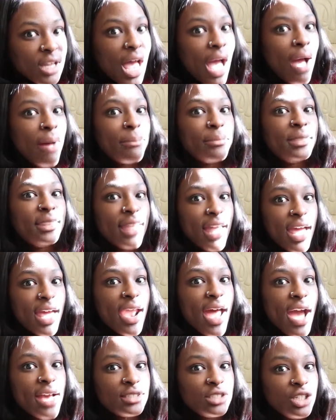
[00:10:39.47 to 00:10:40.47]
I'm
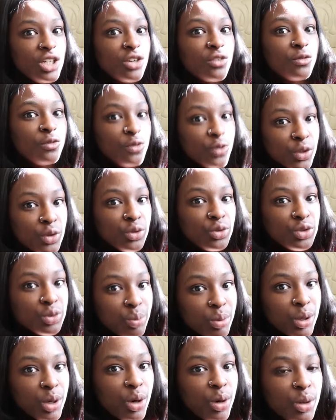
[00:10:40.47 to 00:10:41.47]
dead ass
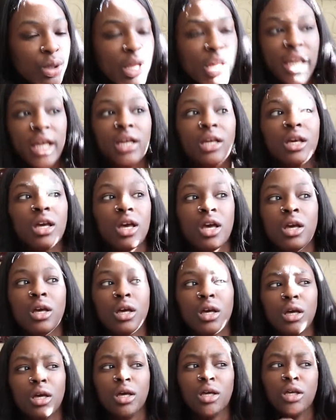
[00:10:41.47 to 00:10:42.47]
confused, bro. Like,
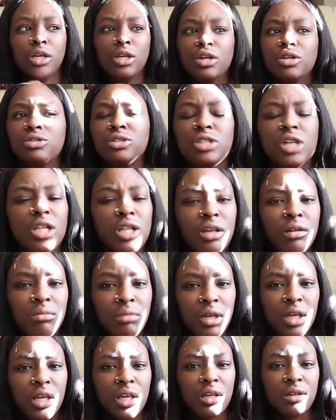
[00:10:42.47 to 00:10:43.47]
you're telling
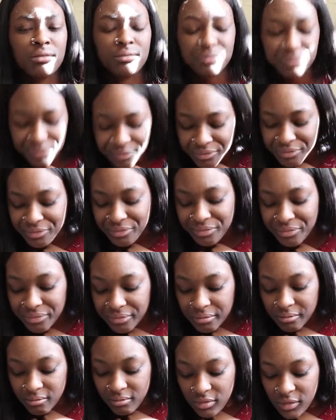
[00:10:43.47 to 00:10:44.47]
me
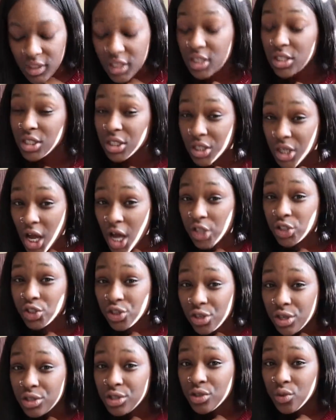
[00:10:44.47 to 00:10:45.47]
to not
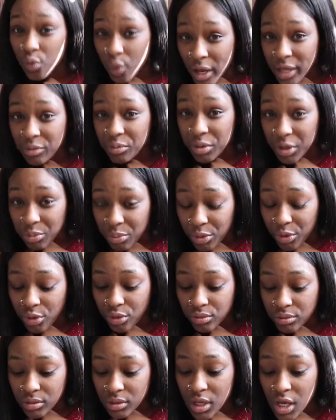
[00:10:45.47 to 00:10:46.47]
trust white people,
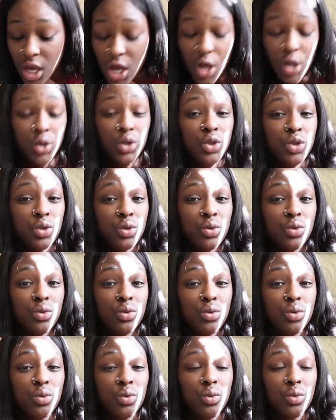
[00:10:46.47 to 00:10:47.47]
to
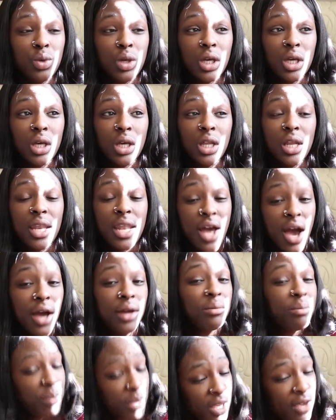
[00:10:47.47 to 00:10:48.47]

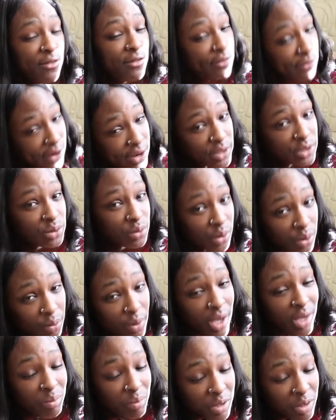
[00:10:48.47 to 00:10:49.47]
not be friends with
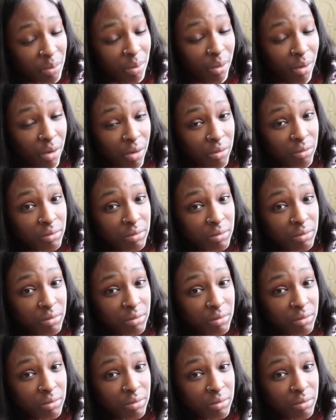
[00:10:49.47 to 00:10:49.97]
white people,